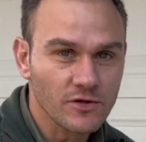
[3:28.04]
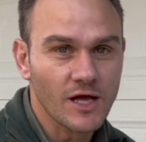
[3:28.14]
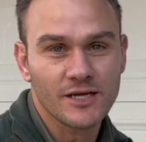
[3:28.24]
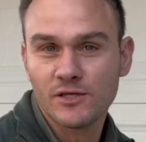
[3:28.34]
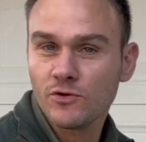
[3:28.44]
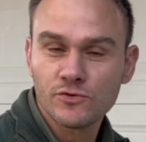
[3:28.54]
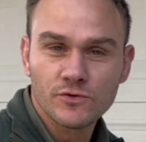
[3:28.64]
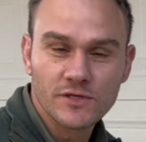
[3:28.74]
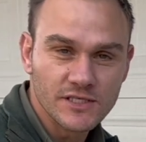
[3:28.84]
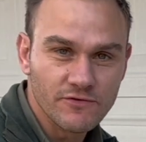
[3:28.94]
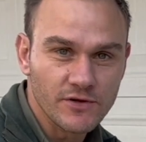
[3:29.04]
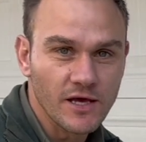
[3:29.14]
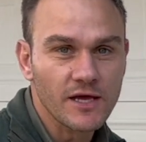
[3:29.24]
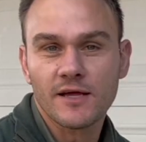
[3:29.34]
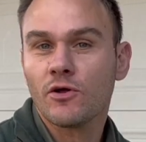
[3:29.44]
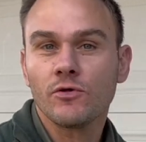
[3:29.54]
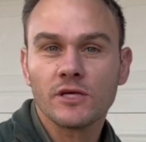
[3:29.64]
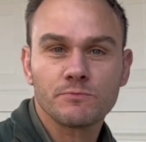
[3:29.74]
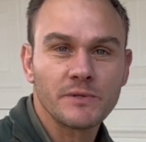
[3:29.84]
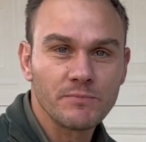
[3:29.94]
I don't do this every day. I know there's
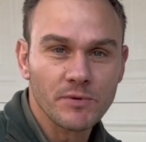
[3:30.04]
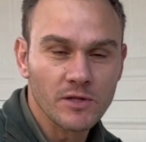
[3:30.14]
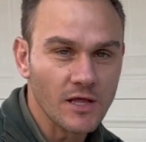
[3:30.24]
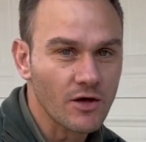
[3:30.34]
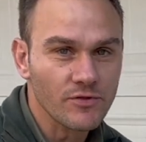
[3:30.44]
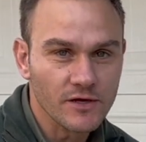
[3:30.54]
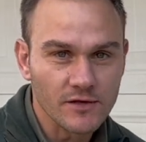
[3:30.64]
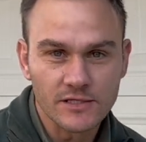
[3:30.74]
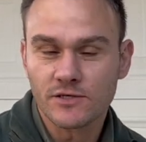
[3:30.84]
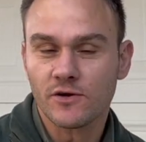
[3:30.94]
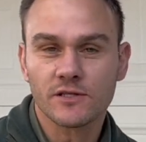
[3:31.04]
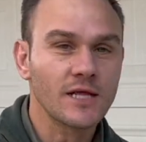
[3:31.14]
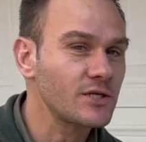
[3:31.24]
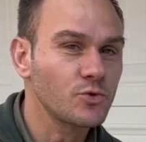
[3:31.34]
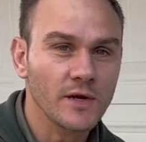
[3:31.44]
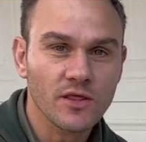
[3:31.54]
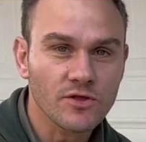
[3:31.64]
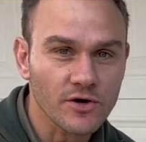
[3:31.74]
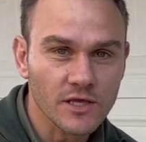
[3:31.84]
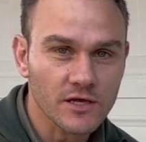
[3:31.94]
people out there that's got like
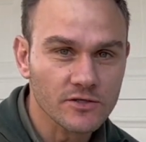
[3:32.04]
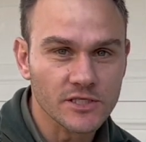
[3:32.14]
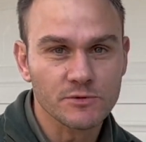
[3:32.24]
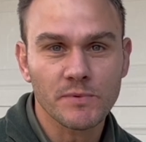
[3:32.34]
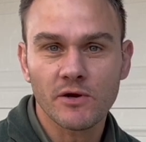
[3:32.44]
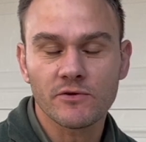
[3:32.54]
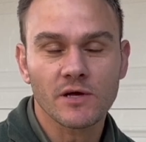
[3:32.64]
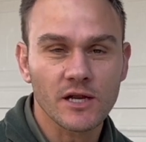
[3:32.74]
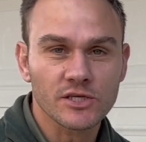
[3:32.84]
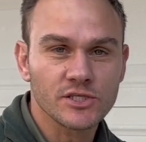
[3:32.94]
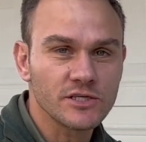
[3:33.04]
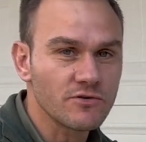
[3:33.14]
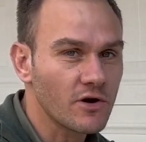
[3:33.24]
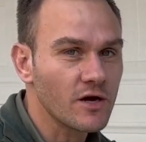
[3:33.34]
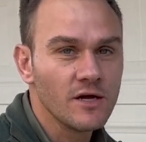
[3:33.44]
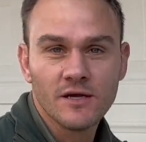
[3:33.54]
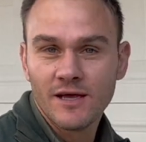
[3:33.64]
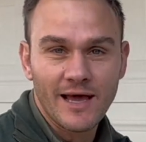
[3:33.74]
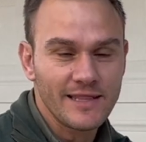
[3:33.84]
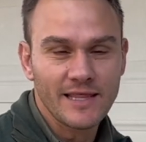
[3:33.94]
20-30 years experience cutting sheetrock,
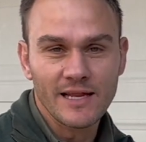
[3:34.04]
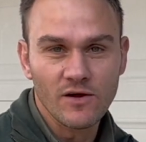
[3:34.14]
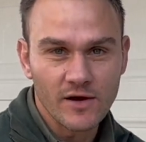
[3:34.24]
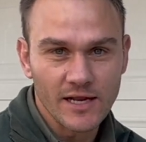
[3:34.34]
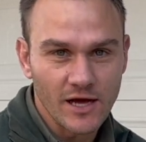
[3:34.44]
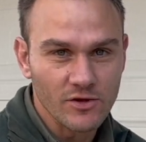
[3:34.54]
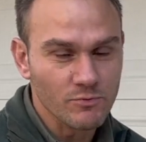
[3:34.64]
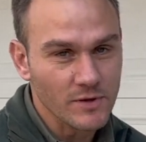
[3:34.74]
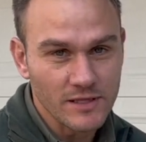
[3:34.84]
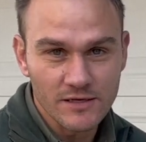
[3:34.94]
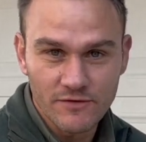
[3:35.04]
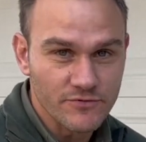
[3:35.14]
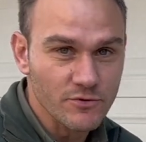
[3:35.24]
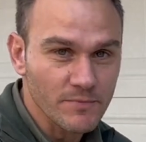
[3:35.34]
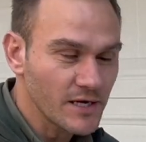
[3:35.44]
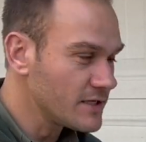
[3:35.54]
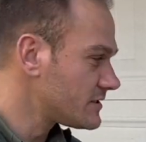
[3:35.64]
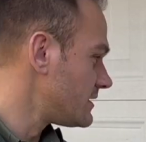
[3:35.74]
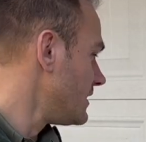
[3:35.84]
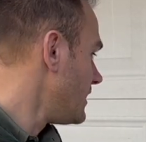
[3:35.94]
and they knock it out within a few
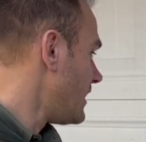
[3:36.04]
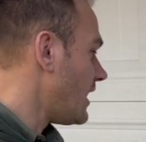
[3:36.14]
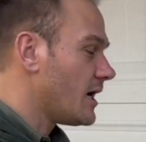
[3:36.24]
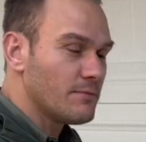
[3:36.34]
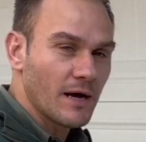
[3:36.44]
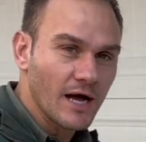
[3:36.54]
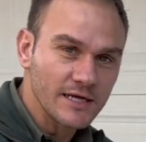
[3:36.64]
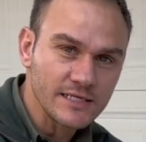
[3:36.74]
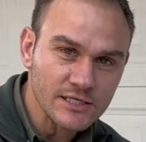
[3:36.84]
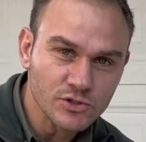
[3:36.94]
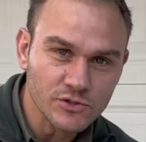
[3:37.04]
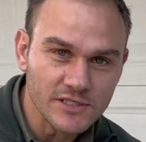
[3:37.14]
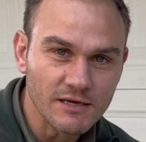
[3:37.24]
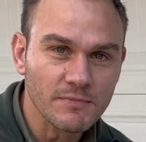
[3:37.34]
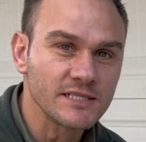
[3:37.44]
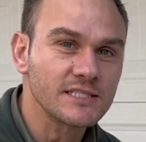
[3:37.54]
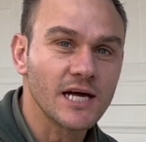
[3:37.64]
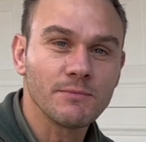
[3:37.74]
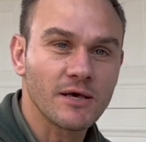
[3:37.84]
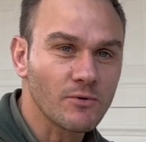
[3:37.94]
minutes. I need to take my
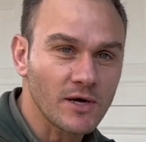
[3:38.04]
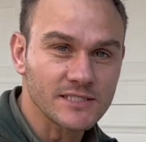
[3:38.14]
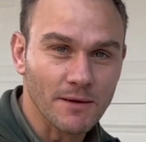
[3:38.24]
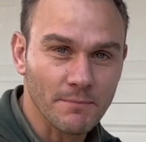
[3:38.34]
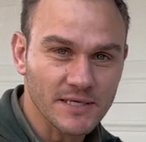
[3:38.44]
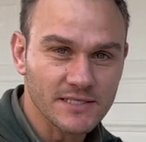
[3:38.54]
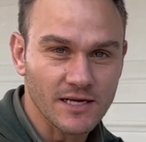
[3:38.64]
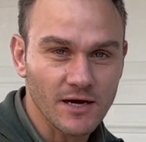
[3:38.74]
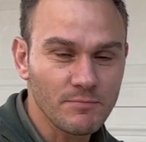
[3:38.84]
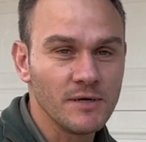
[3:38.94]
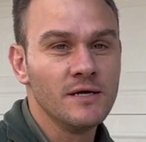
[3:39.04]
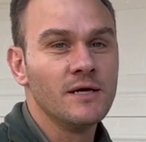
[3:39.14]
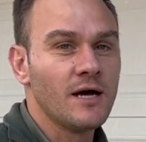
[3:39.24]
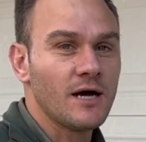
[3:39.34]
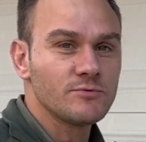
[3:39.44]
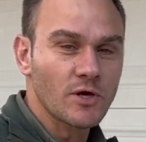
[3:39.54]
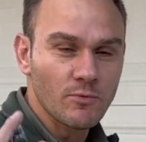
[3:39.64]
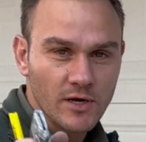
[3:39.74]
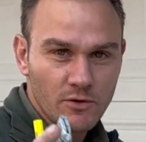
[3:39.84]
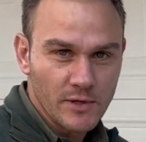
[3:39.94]
time, otherwise I mess it up. So I'm
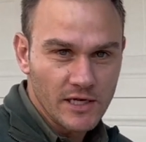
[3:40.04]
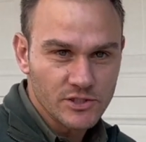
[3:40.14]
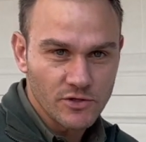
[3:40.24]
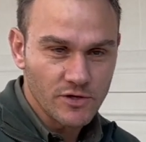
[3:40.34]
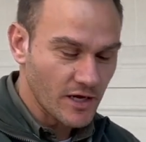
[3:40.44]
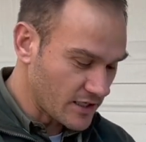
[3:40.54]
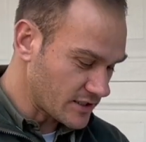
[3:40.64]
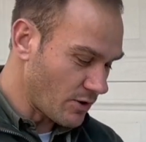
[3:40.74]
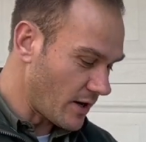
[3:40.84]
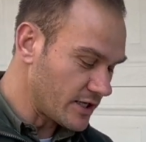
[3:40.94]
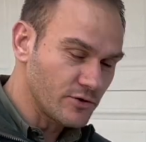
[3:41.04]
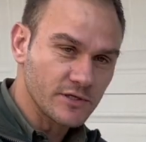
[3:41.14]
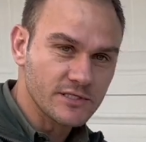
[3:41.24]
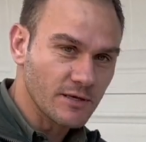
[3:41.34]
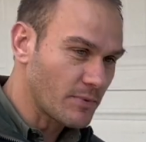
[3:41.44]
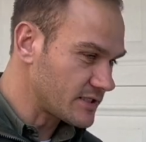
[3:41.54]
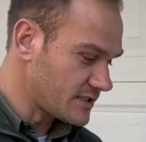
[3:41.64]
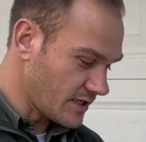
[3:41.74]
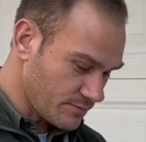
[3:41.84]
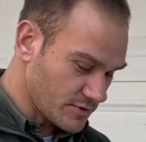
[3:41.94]
going to quickly show you guys how I do it step by
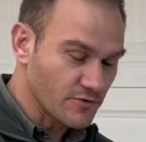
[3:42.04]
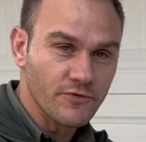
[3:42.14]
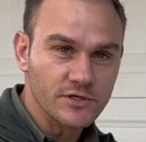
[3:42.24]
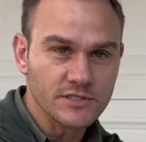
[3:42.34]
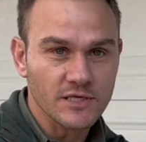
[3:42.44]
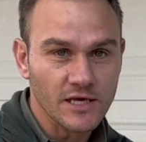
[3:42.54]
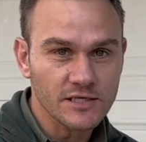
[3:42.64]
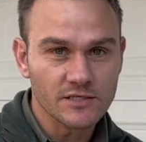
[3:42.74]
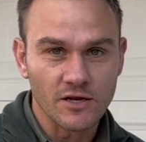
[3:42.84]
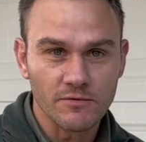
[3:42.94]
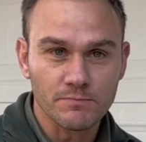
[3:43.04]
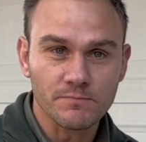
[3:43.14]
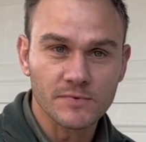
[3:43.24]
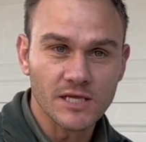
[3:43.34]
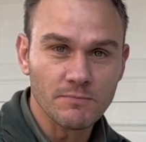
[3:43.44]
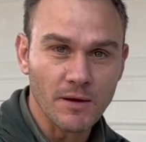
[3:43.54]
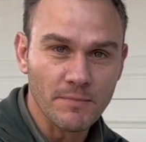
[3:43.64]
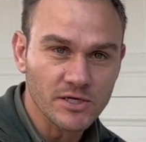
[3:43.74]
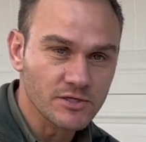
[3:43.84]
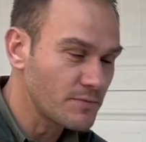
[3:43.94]
step. So first thing is going to take my
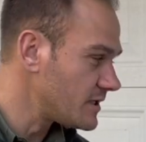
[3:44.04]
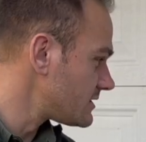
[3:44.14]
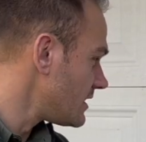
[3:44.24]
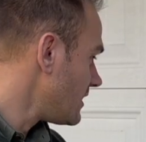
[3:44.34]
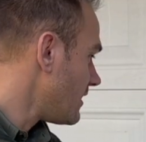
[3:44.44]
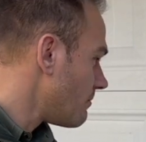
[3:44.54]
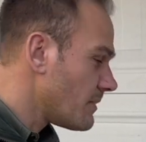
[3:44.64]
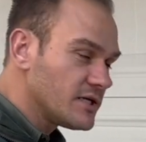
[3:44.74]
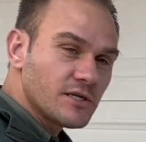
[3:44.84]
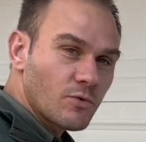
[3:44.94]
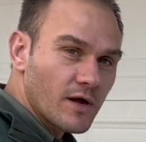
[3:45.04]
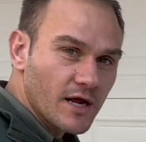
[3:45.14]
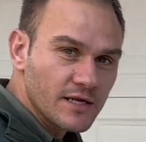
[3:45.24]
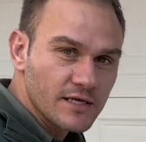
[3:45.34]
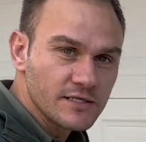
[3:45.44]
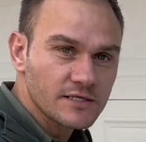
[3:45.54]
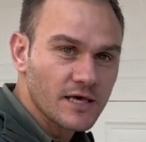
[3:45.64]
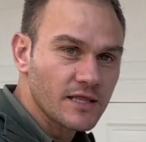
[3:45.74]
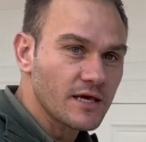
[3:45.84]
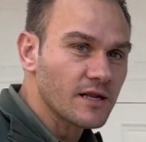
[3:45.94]
measurement, measure what I need,
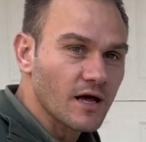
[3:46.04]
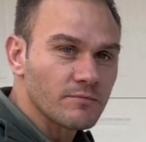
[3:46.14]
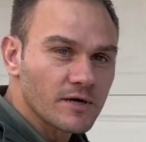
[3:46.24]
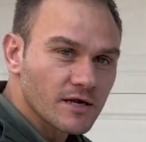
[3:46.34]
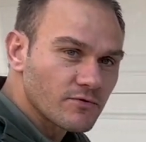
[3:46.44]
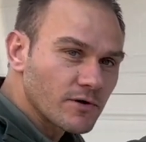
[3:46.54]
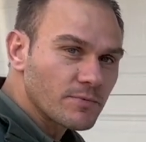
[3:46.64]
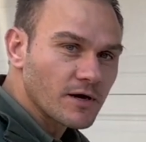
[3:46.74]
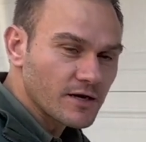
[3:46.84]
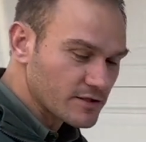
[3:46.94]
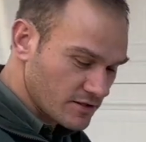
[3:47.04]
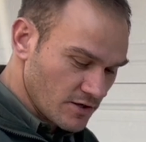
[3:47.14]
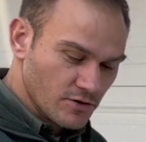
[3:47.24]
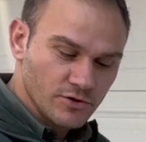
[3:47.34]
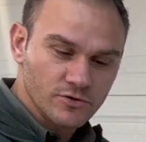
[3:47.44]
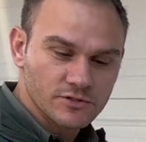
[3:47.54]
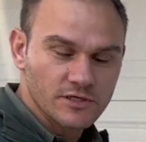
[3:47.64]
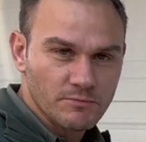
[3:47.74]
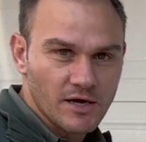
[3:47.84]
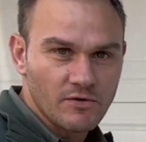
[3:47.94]
and then I'm going to rough cut it
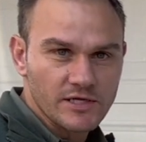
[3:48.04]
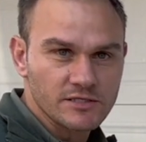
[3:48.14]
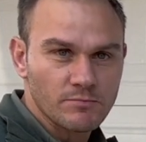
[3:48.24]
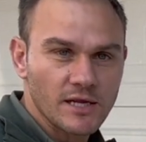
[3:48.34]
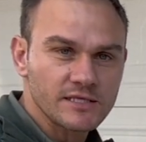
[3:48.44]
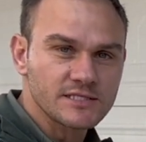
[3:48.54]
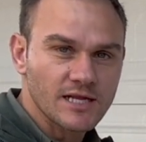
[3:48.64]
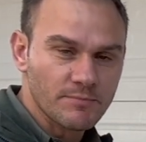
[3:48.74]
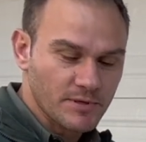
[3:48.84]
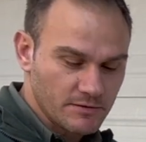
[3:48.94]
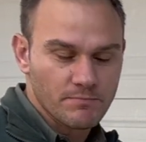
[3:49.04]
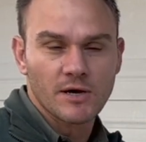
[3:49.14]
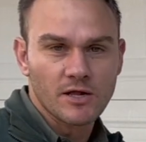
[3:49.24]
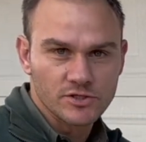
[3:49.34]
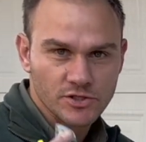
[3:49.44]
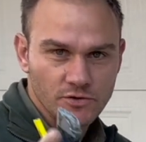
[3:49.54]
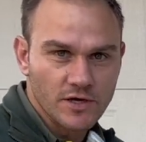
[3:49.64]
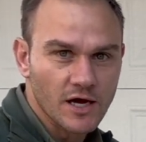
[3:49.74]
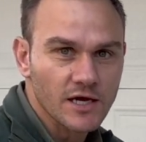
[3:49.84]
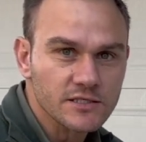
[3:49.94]
using my razor blade, snap it, but I'll show you
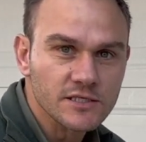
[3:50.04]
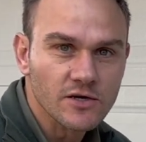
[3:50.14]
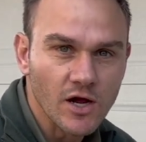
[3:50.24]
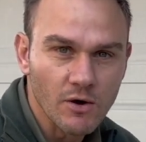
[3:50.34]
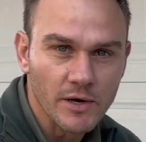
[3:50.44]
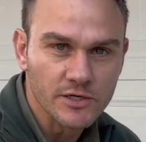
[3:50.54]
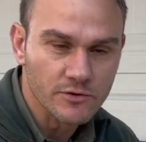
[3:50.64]
guys here how I do